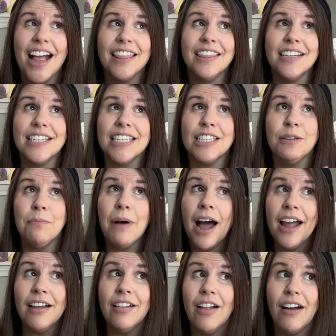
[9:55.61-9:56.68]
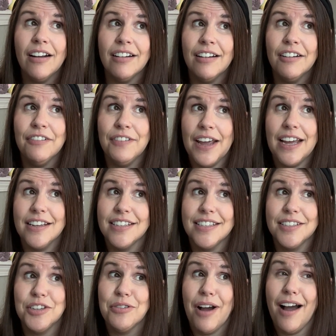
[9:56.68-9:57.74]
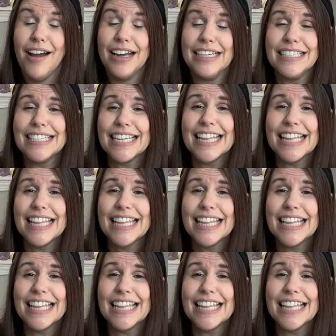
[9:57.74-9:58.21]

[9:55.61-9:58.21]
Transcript: The smile on her face, you guys.